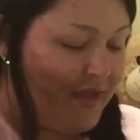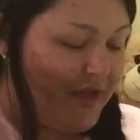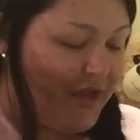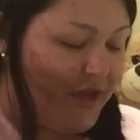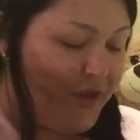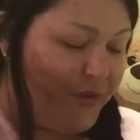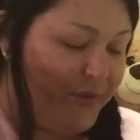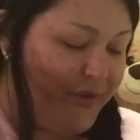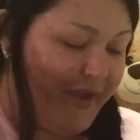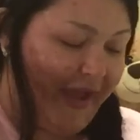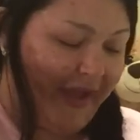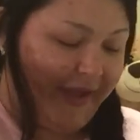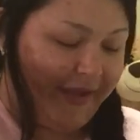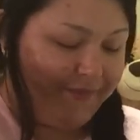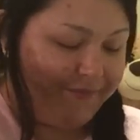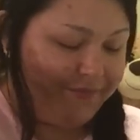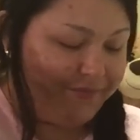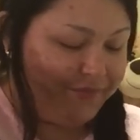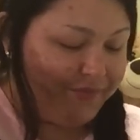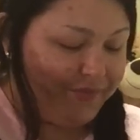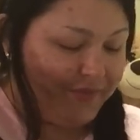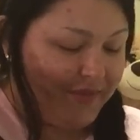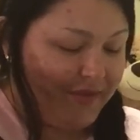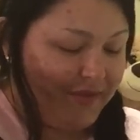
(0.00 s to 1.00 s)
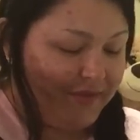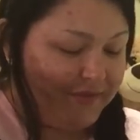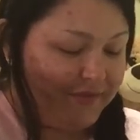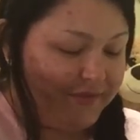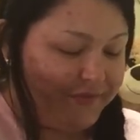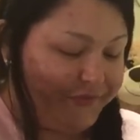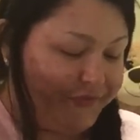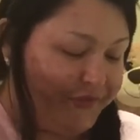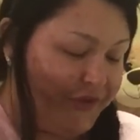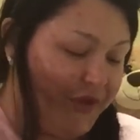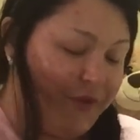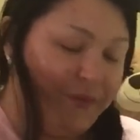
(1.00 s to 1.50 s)
Okay,
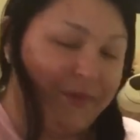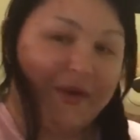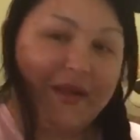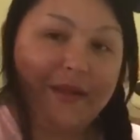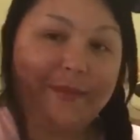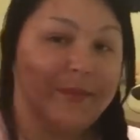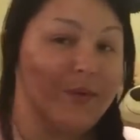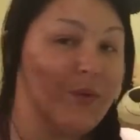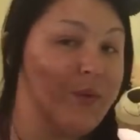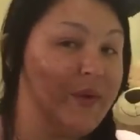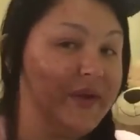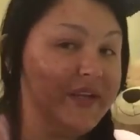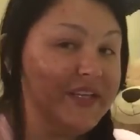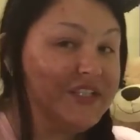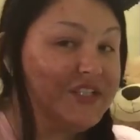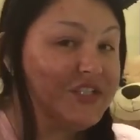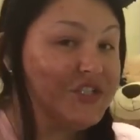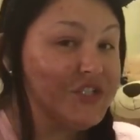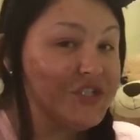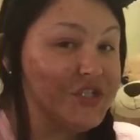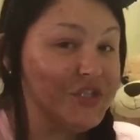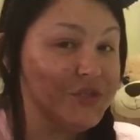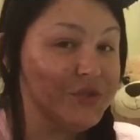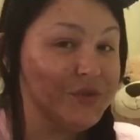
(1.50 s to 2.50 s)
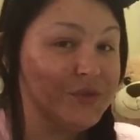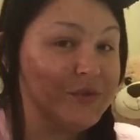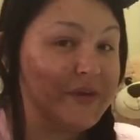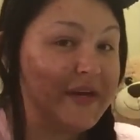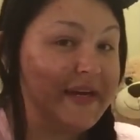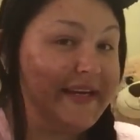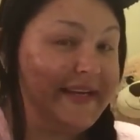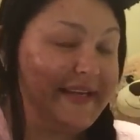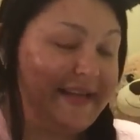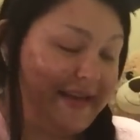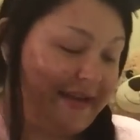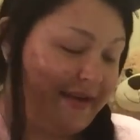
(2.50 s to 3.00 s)
so what I'm going to do
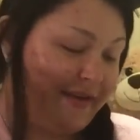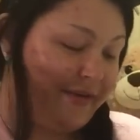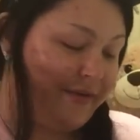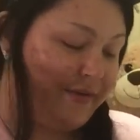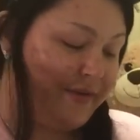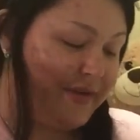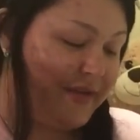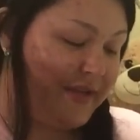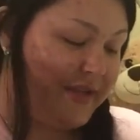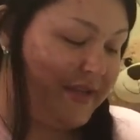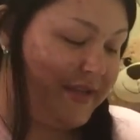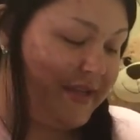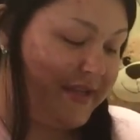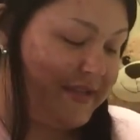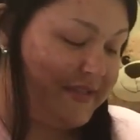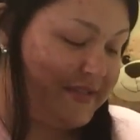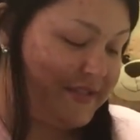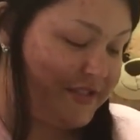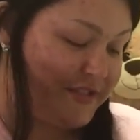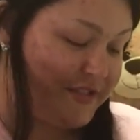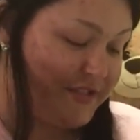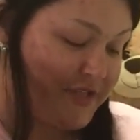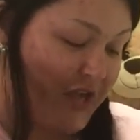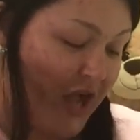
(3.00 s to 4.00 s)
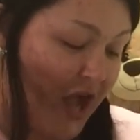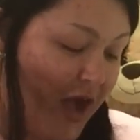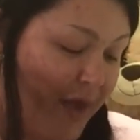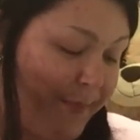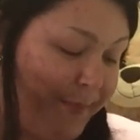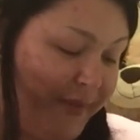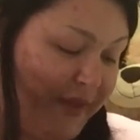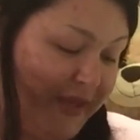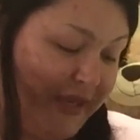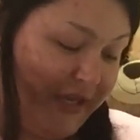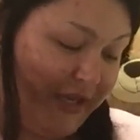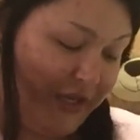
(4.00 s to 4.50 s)
right now is
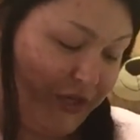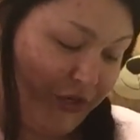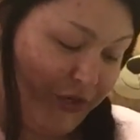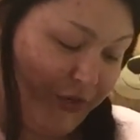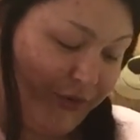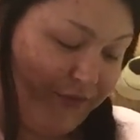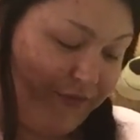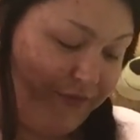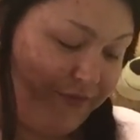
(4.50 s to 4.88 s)
stop here,